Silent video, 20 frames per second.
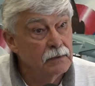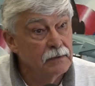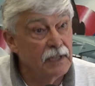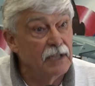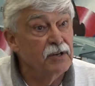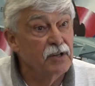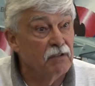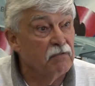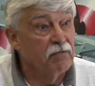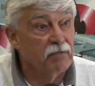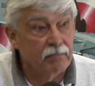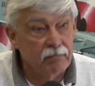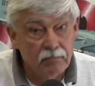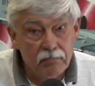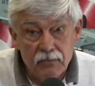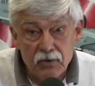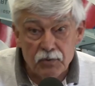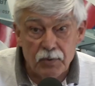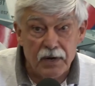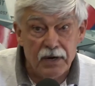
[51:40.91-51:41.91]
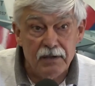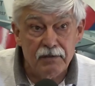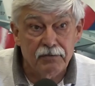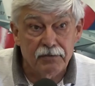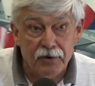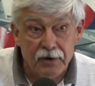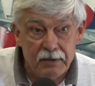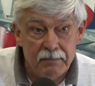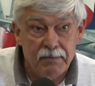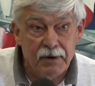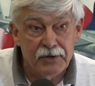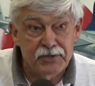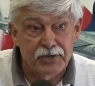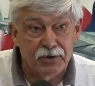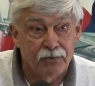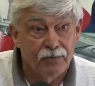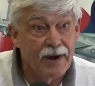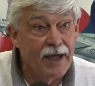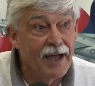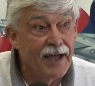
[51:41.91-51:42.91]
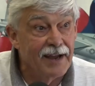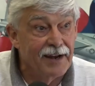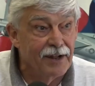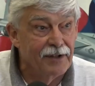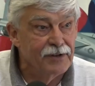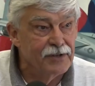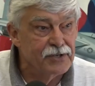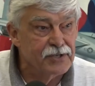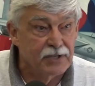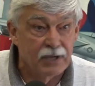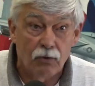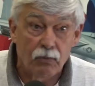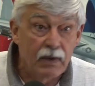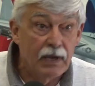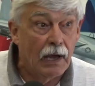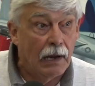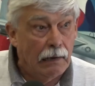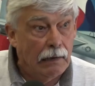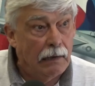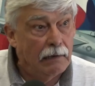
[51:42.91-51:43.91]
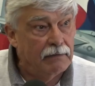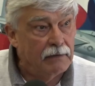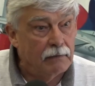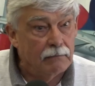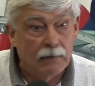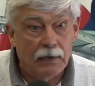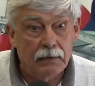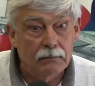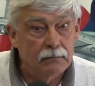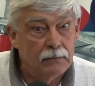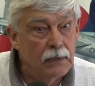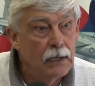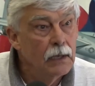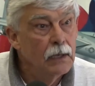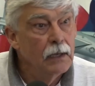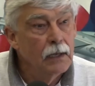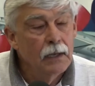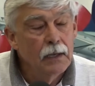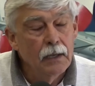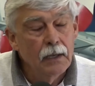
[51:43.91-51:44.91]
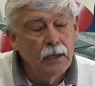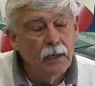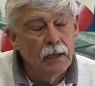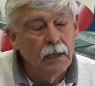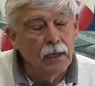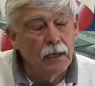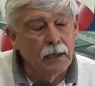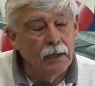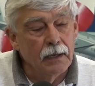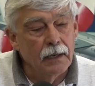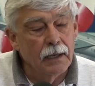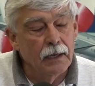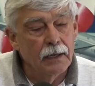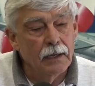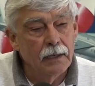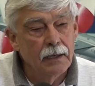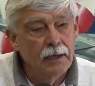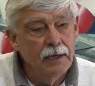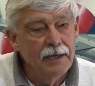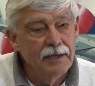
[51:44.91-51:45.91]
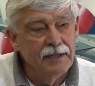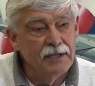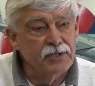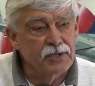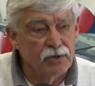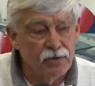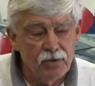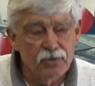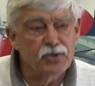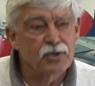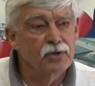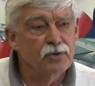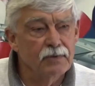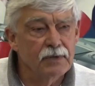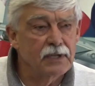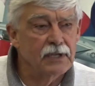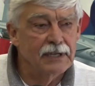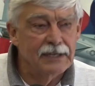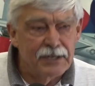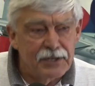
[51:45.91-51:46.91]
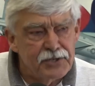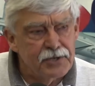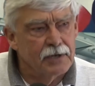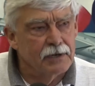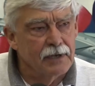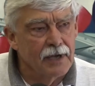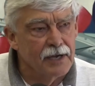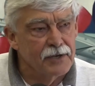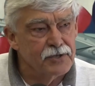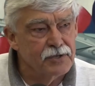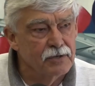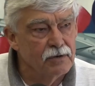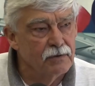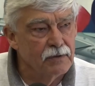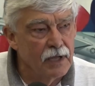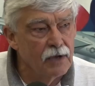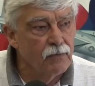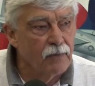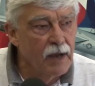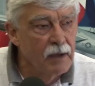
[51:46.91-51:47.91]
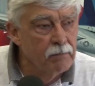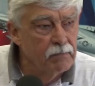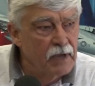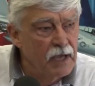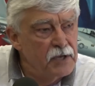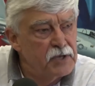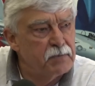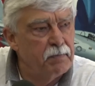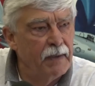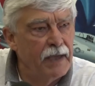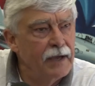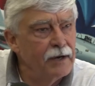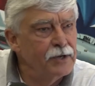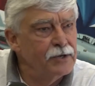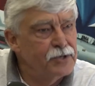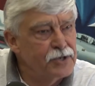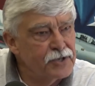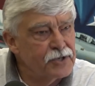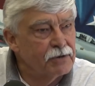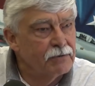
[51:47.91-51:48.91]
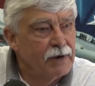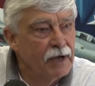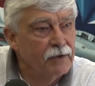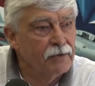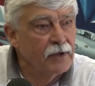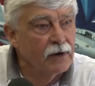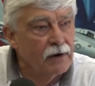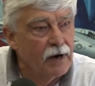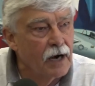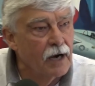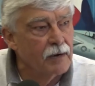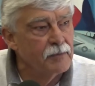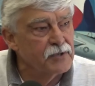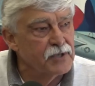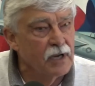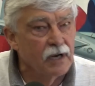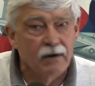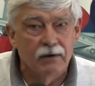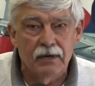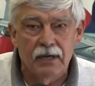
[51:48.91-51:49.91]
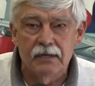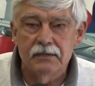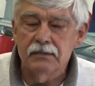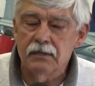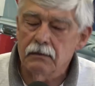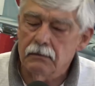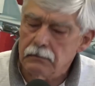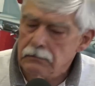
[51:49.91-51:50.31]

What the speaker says: They'd get $20, $30 a ride on this thing. We got nothing, right? And they said, you should do what the enlisted guys do. They wrap ace bandages around their arms and their legs.